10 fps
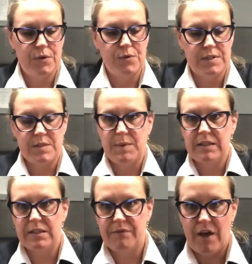who's
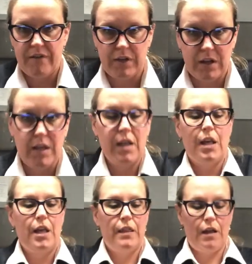suspected of having
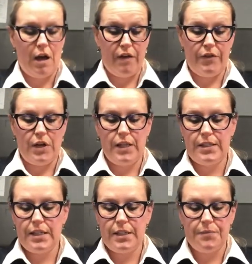the
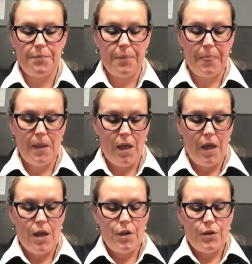COVID-19.
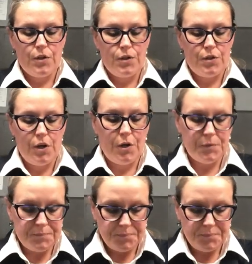So